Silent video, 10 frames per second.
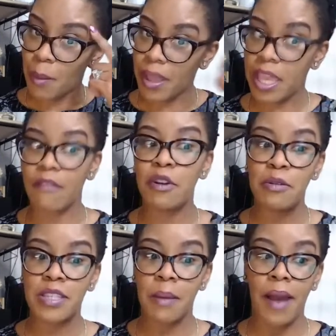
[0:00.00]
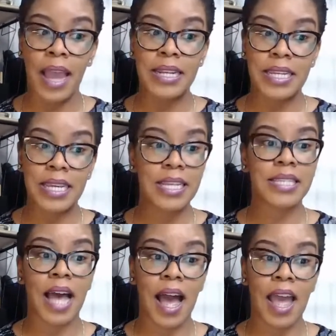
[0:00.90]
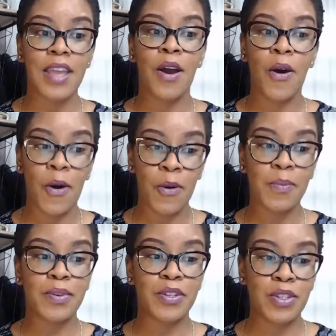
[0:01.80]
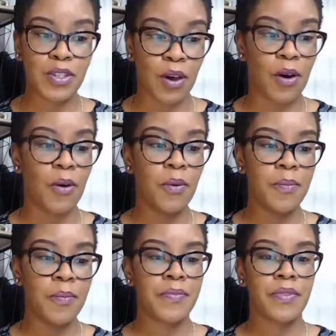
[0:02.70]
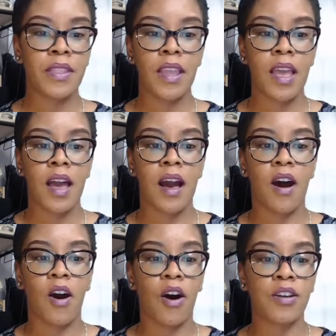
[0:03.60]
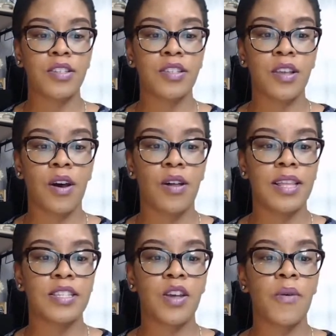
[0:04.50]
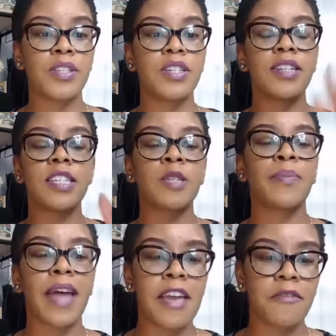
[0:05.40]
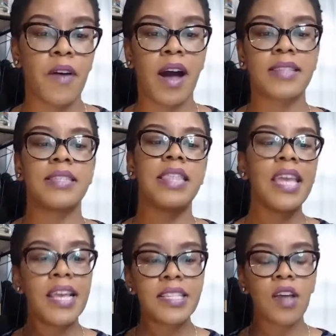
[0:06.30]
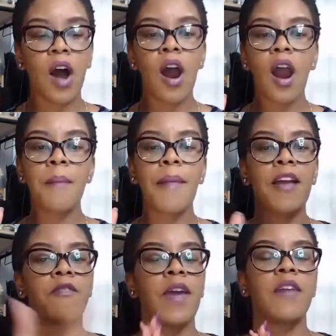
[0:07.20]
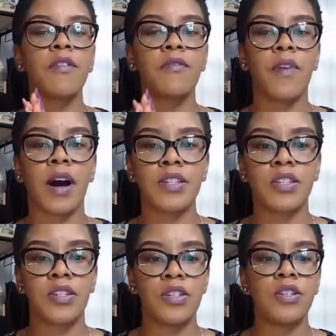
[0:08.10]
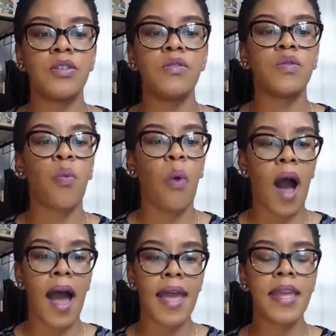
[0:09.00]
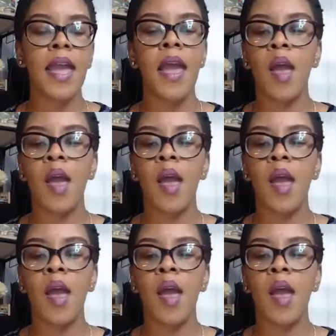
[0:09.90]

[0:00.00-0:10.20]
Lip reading: Am I giving you some ideas? I hope so. Also, let's go into display fonts. These are my favorite fonts to use. Why?